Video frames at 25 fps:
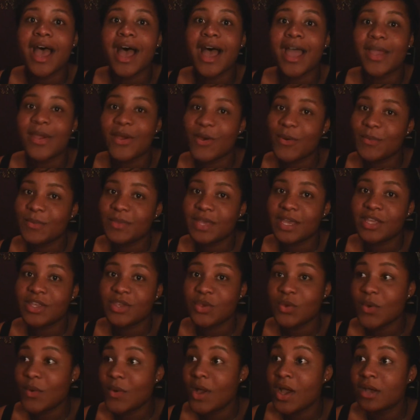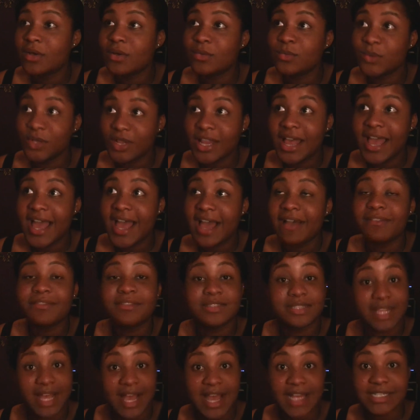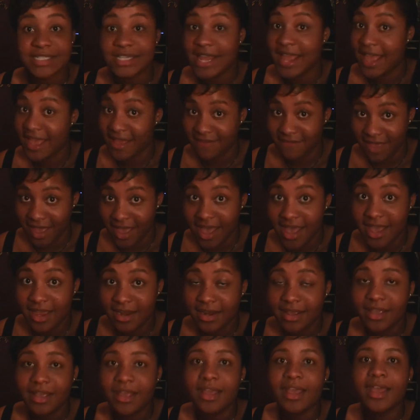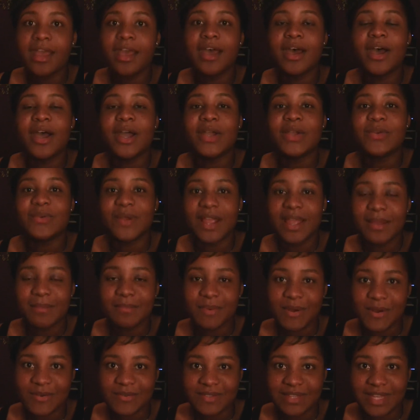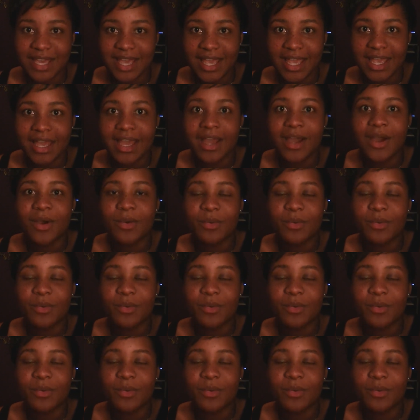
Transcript: I hope that you will have slash have had a great birthday,